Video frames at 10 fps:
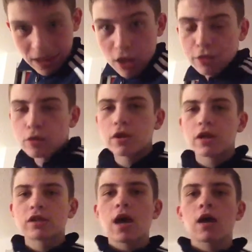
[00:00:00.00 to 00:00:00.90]
Through the
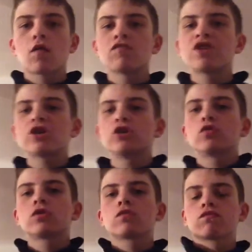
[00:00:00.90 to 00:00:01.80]
entire conversation,
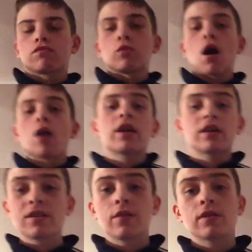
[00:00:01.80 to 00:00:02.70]
you can't take it
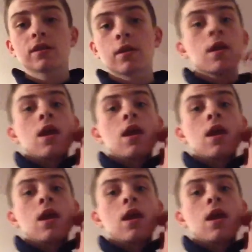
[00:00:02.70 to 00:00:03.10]
seriously.